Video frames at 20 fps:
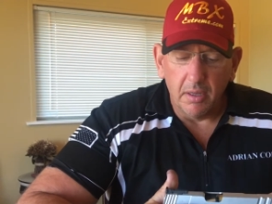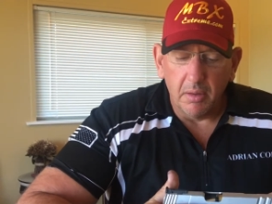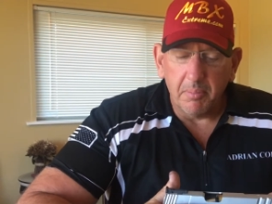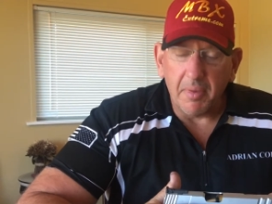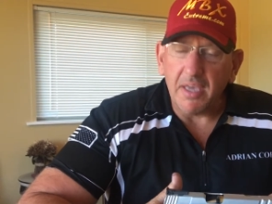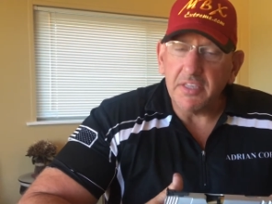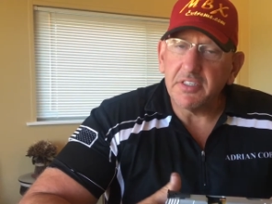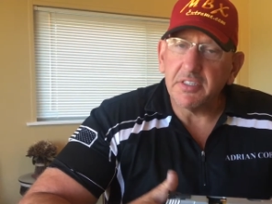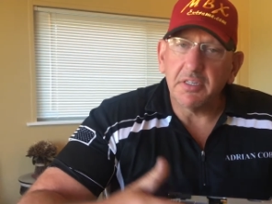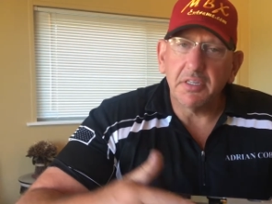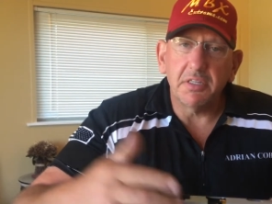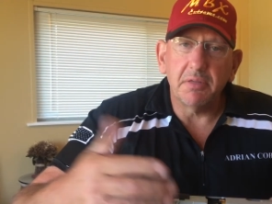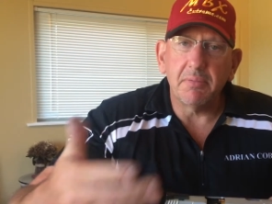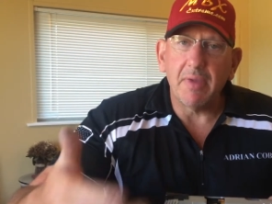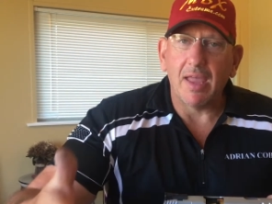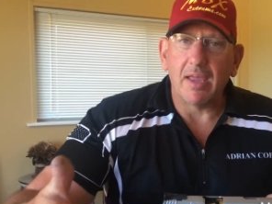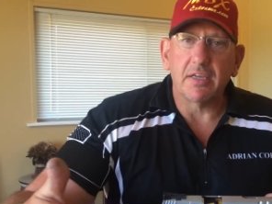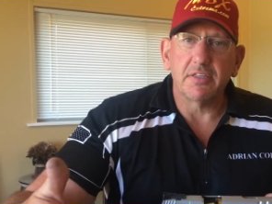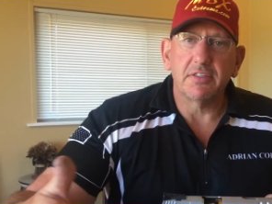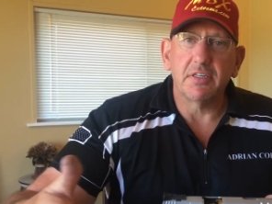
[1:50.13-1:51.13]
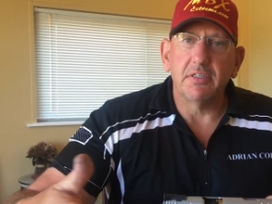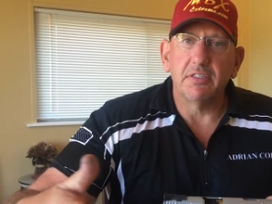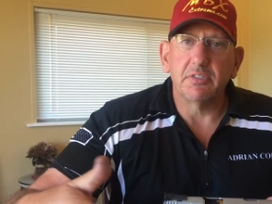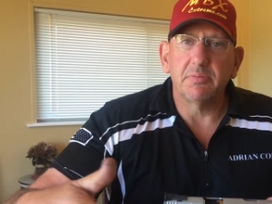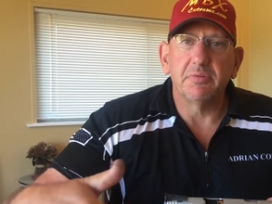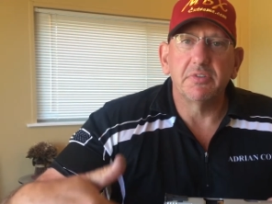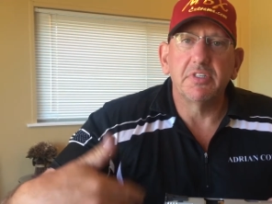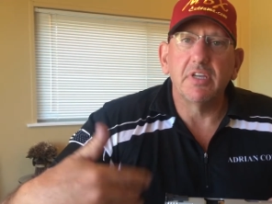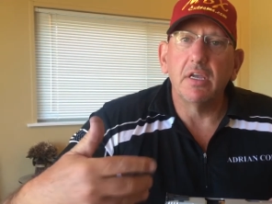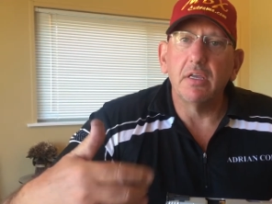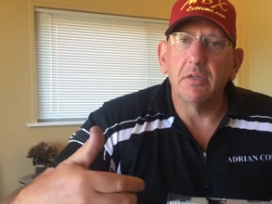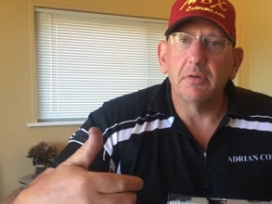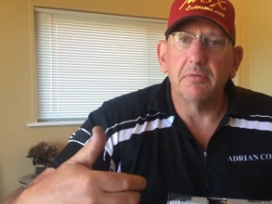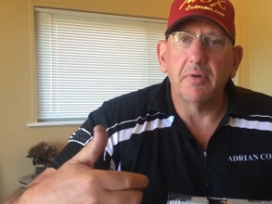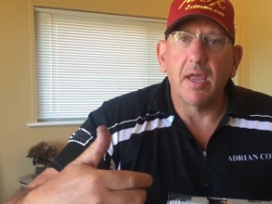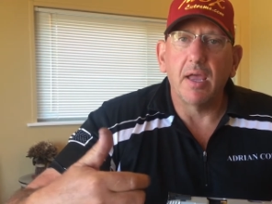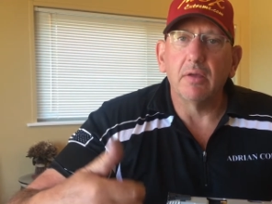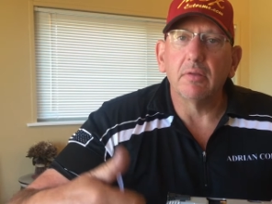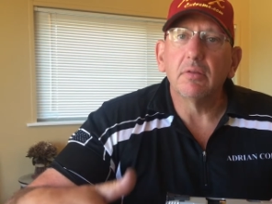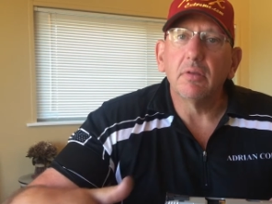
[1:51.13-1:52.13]
Basically the magazine is presented
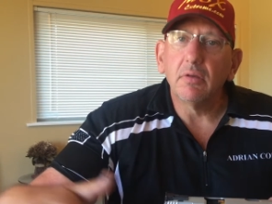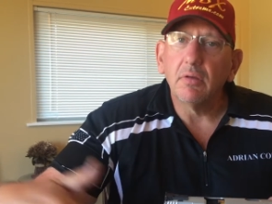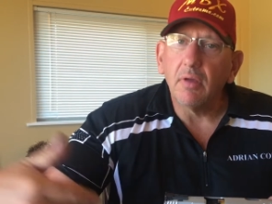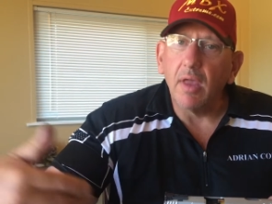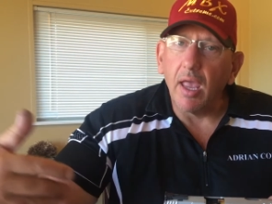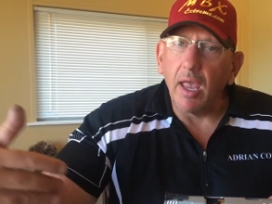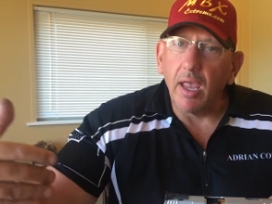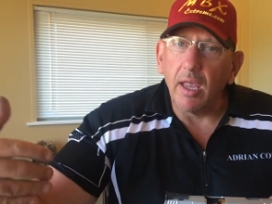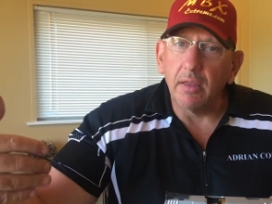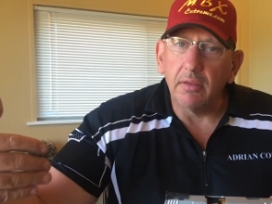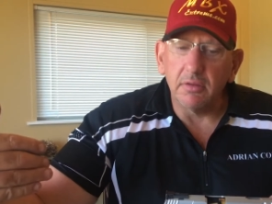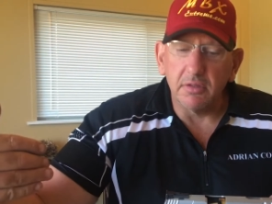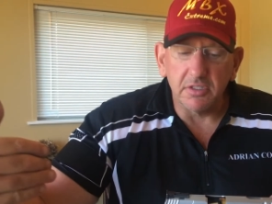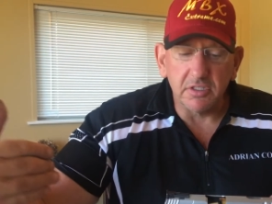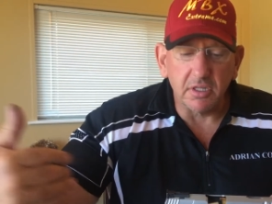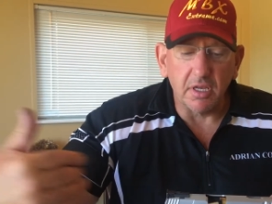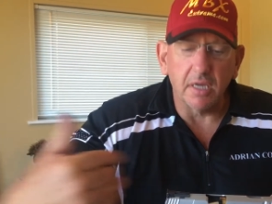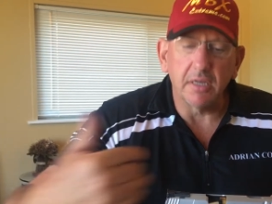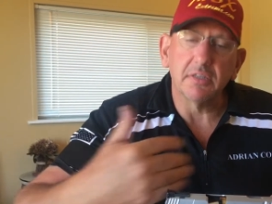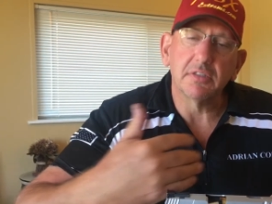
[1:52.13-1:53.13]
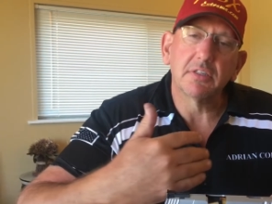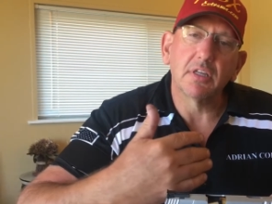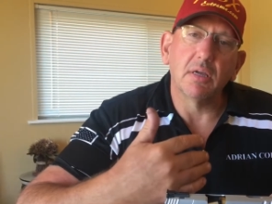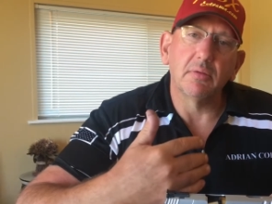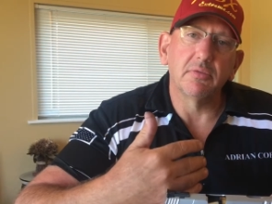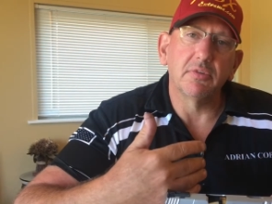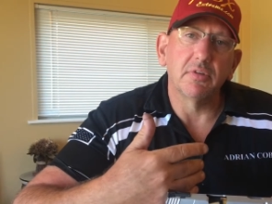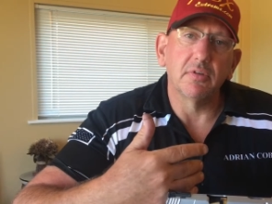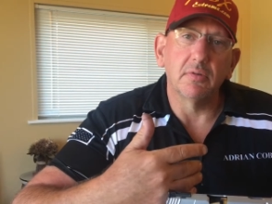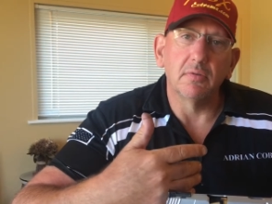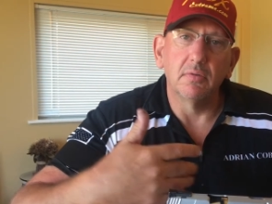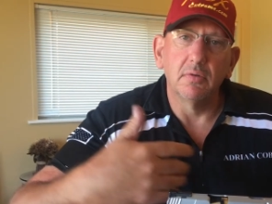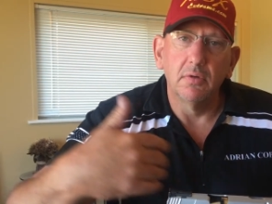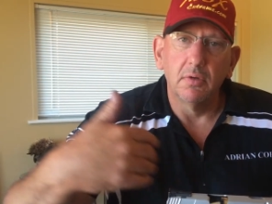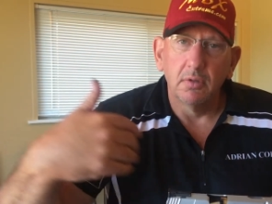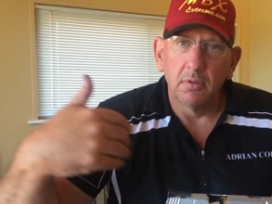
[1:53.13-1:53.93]
around and the slide has come to